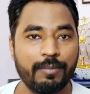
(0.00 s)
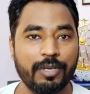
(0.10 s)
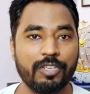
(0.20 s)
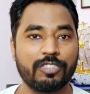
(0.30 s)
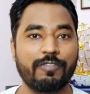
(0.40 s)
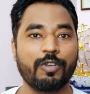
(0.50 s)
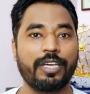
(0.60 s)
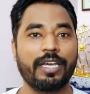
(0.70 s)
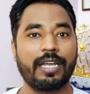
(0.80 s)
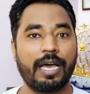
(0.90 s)
because of
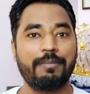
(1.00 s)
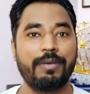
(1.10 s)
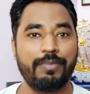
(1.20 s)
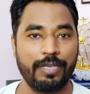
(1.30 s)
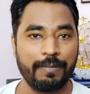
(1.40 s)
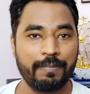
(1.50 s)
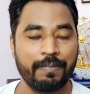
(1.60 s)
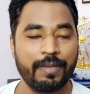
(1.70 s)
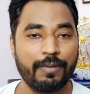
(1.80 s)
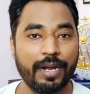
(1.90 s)
looking at high BP,
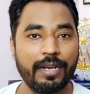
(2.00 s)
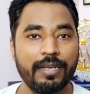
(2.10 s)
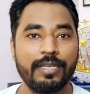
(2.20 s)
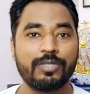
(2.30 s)
right?